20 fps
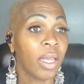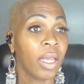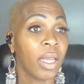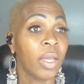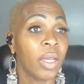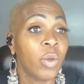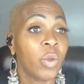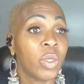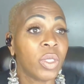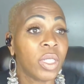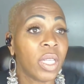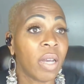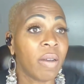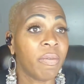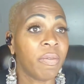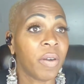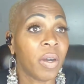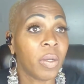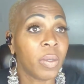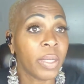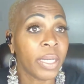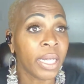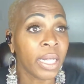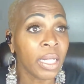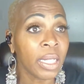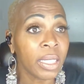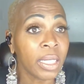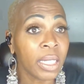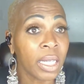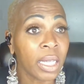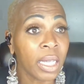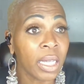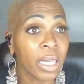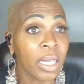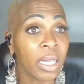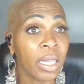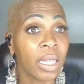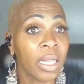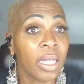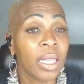he was now found
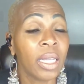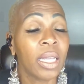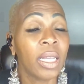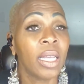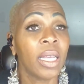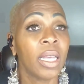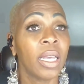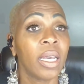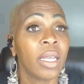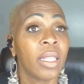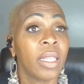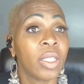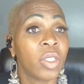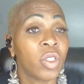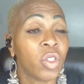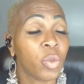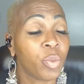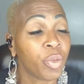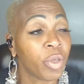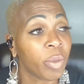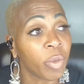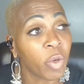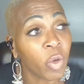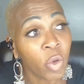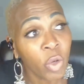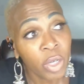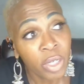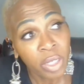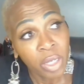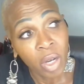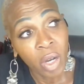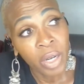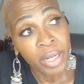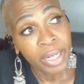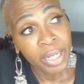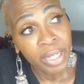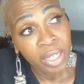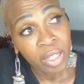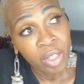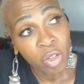guilty. The Supreme Court
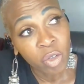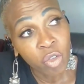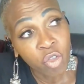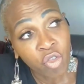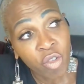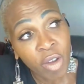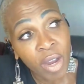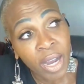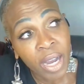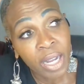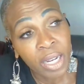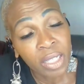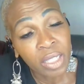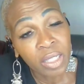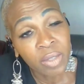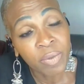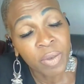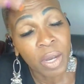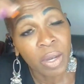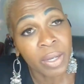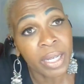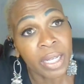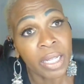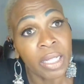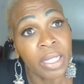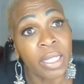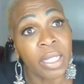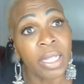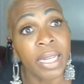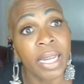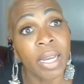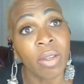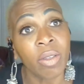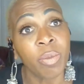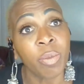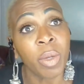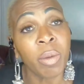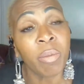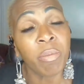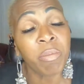ordered a new trial. He's found guilty now.
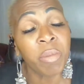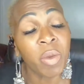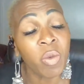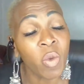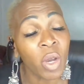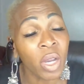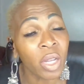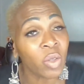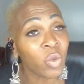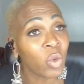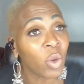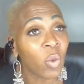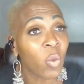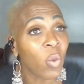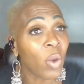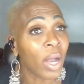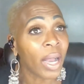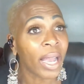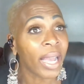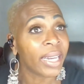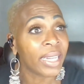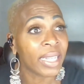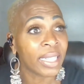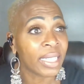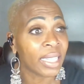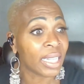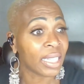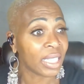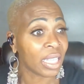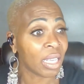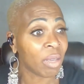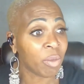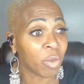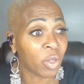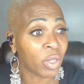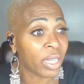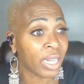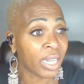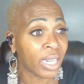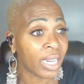But me want to know what kind of sex him
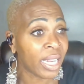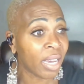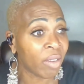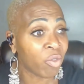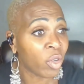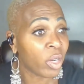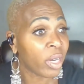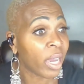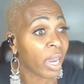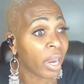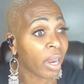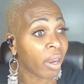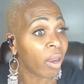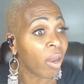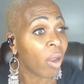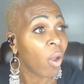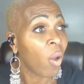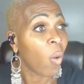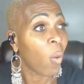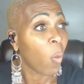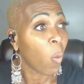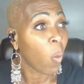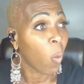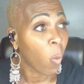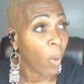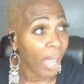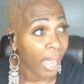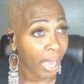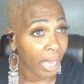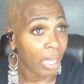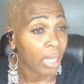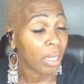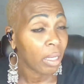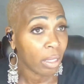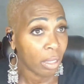could have did have with her, where